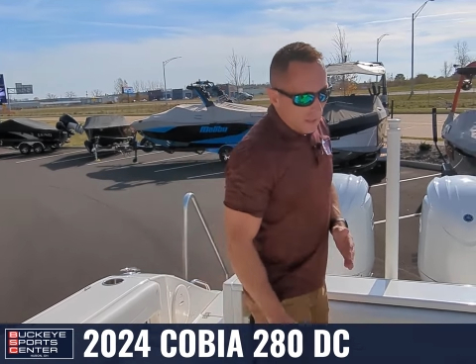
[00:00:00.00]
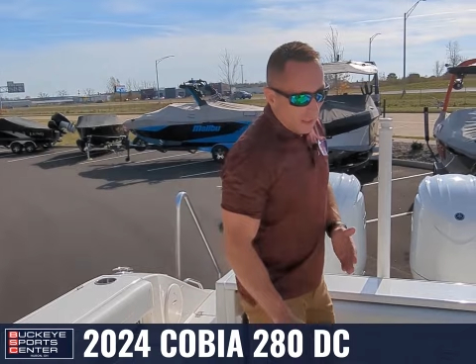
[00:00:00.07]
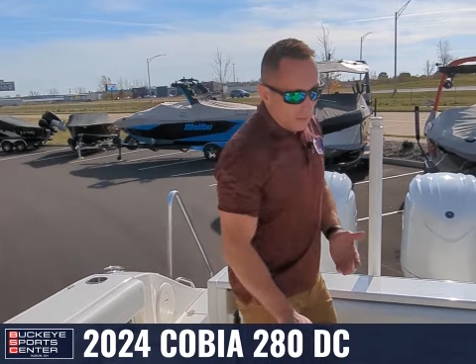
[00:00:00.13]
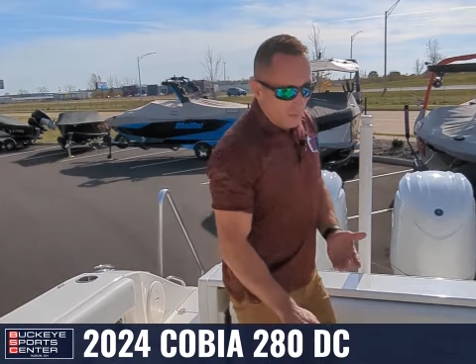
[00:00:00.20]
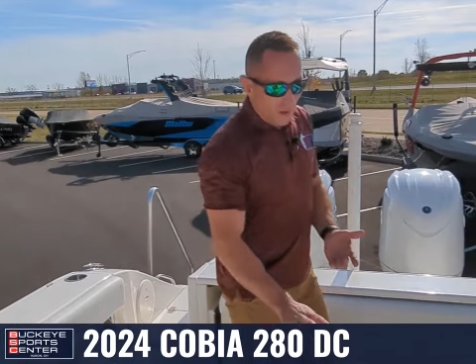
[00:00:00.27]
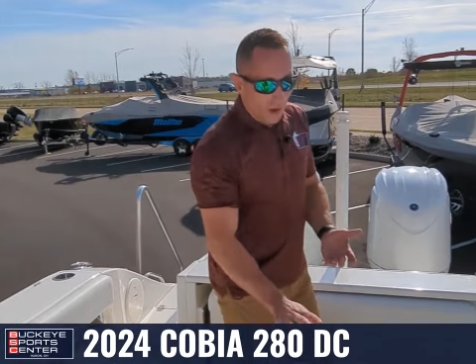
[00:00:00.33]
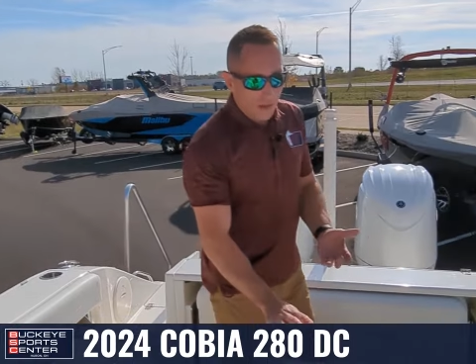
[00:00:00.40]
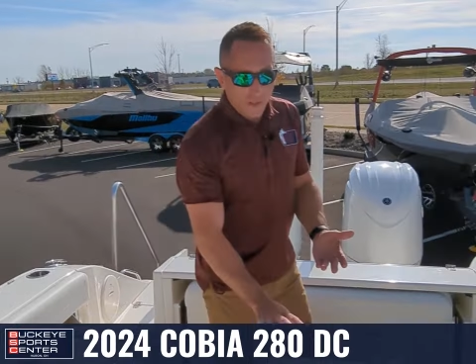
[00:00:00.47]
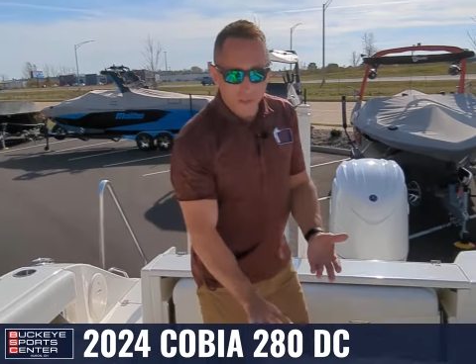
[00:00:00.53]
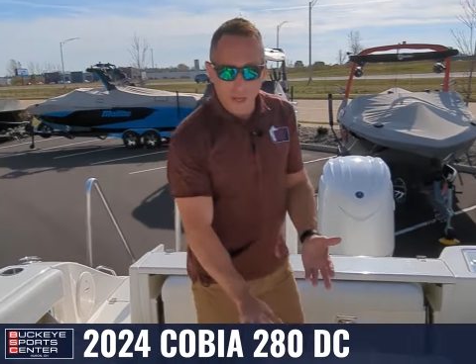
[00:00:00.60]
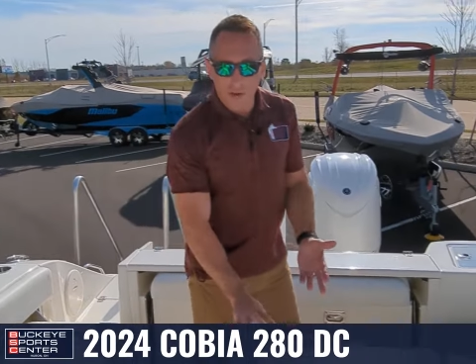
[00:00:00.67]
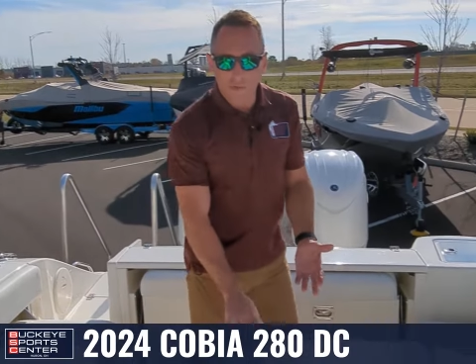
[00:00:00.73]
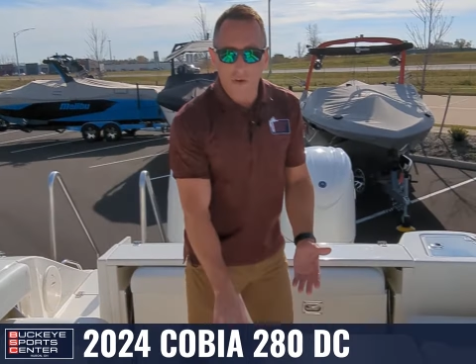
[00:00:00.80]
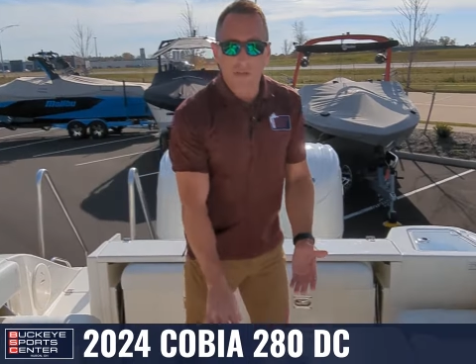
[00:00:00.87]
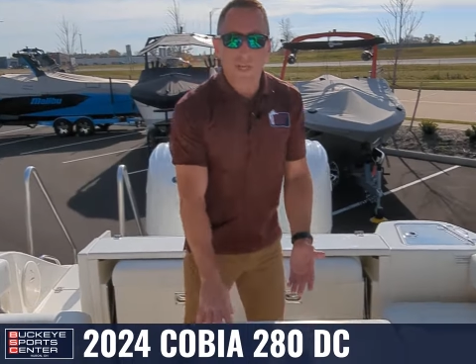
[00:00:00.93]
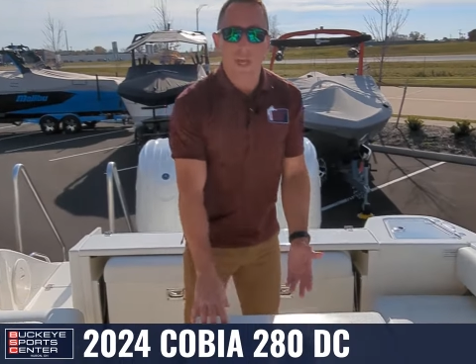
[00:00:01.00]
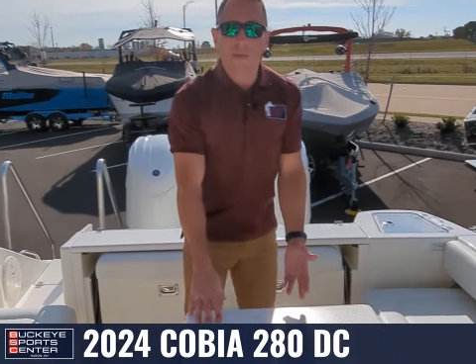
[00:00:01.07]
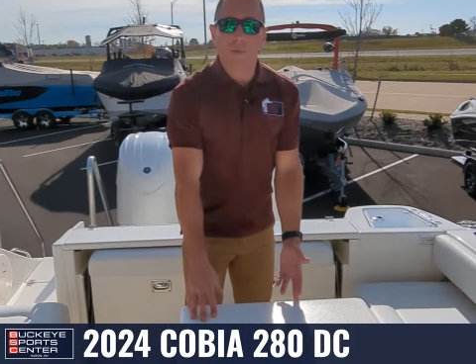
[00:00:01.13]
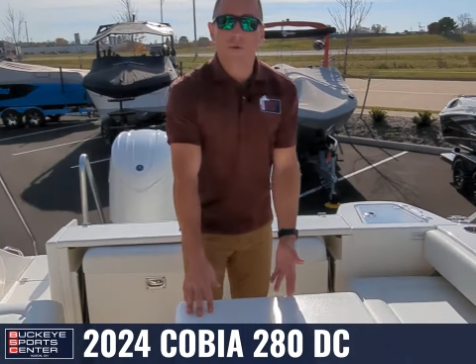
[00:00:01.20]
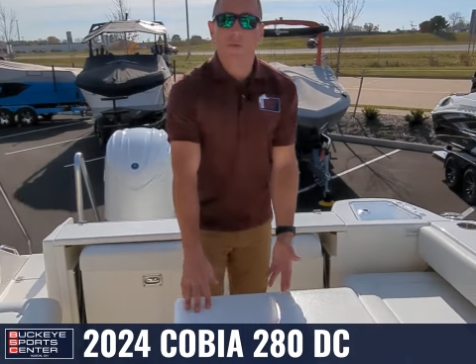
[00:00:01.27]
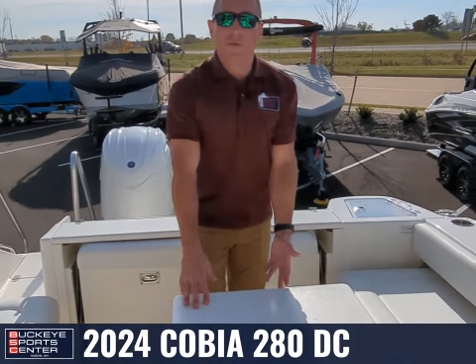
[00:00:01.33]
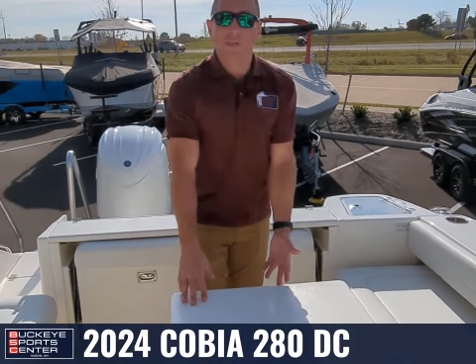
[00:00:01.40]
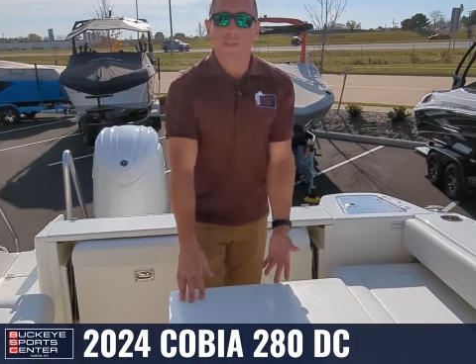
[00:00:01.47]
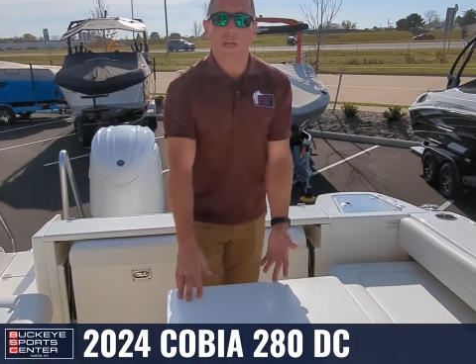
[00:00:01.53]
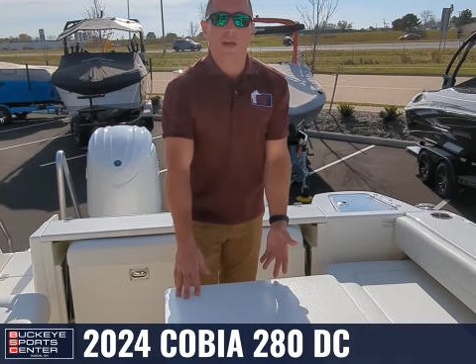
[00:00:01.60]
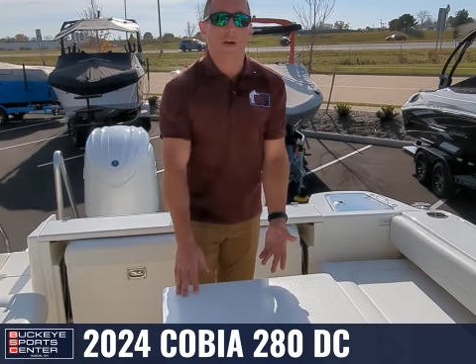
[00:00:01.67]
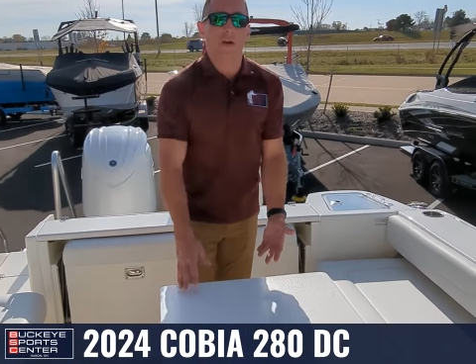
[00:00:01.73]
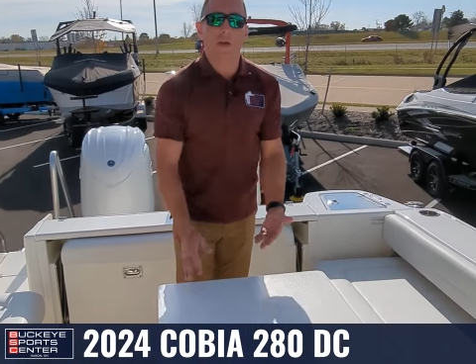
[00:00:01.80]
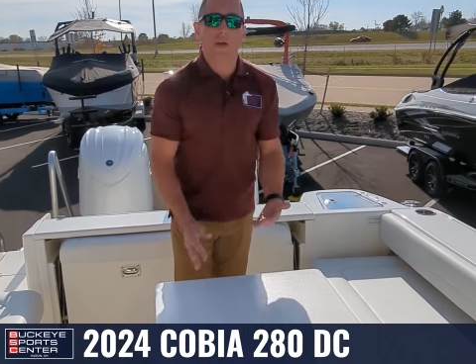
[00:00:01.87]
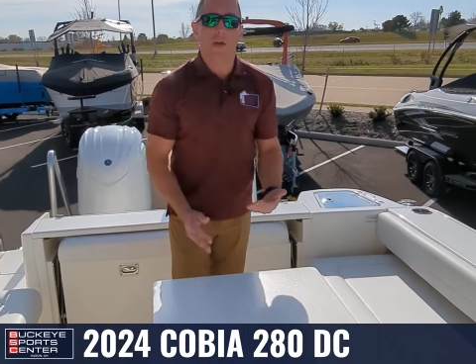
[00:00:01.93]
And we also have our table in the
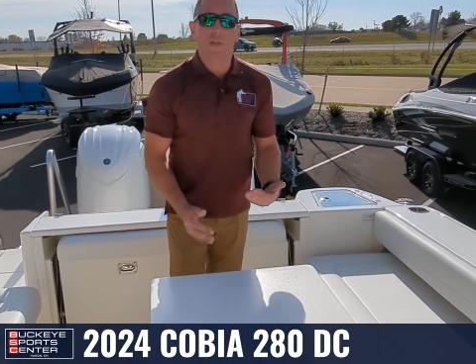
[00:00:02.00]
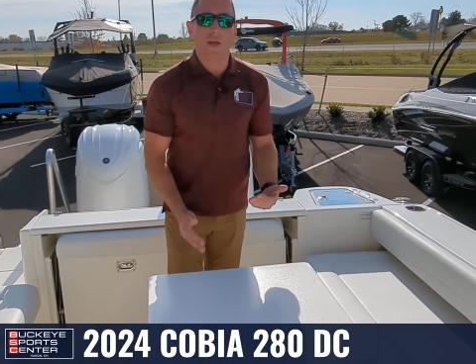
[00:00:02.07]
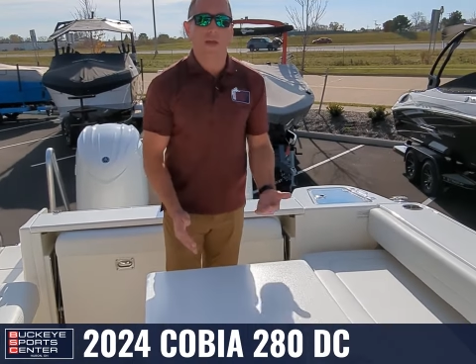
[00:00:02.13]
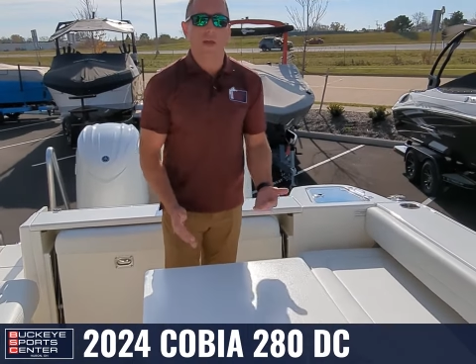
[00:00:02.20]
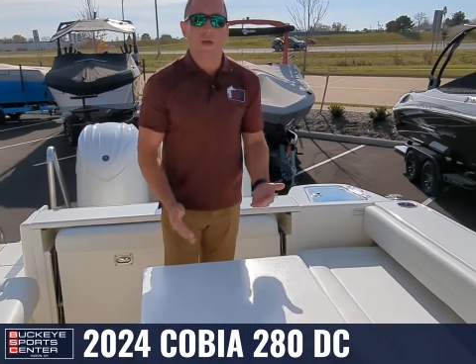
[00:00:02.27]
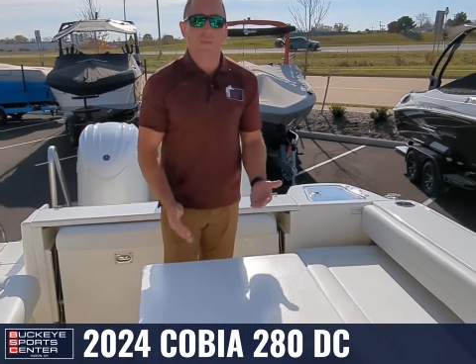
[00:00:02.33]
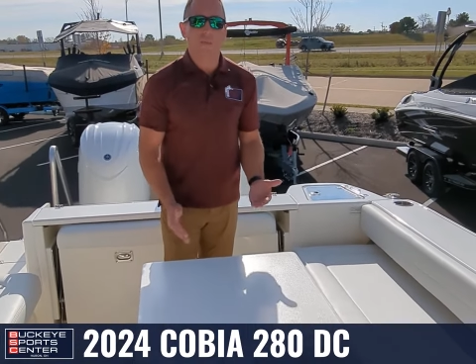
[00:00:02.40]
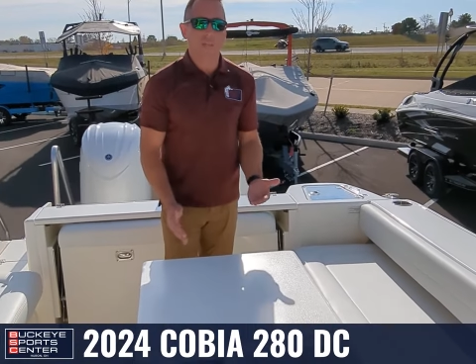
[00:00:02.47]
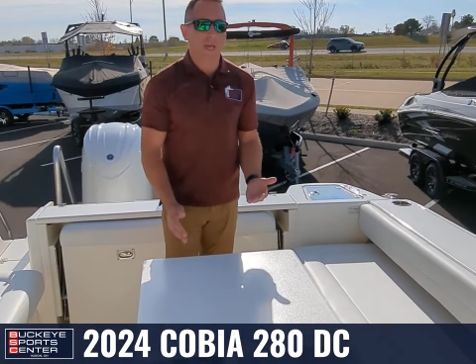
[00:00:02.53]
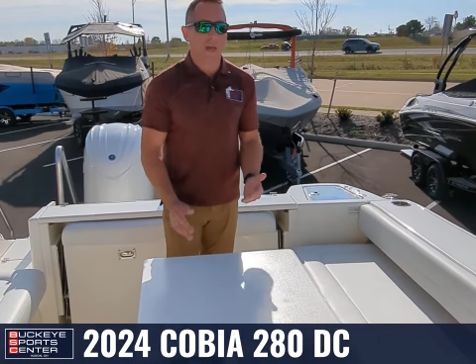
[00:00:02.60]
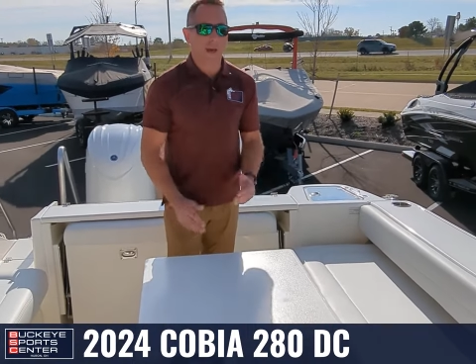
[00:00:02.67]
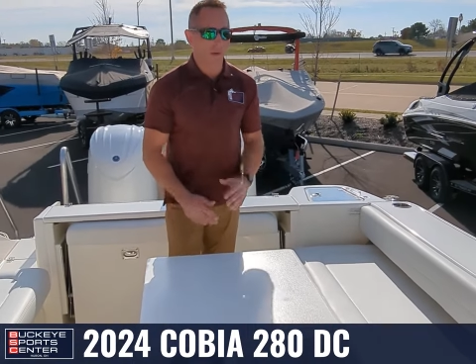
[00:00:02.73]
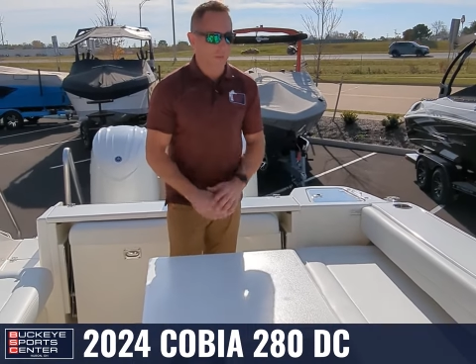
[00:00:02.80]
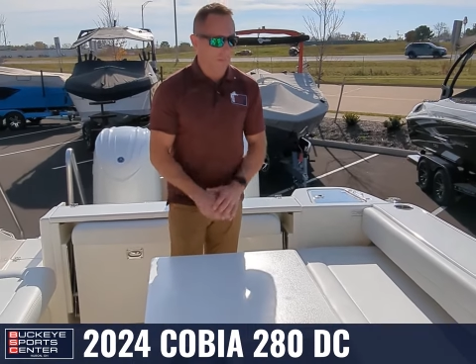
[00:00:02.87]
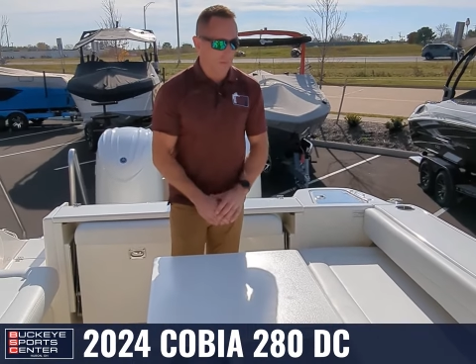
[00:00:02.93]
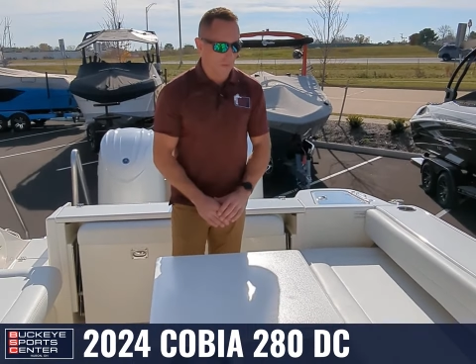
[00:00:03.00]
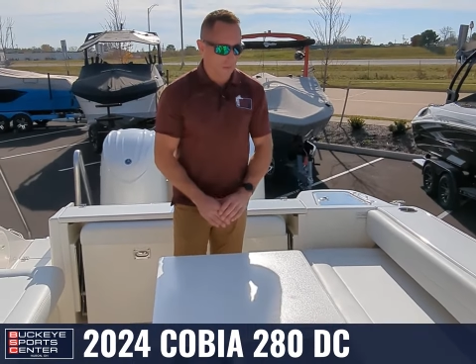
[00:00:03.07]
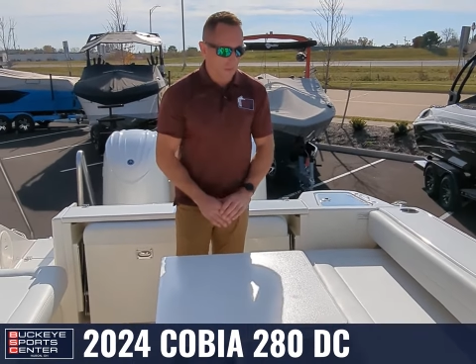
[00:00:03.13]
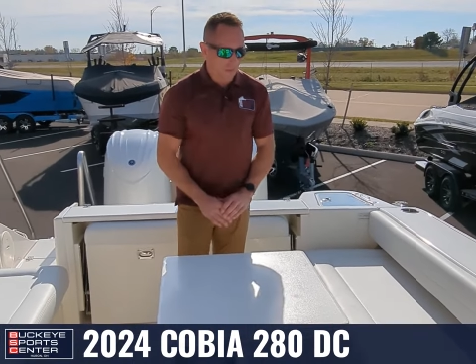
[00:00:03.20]
center here that comes out.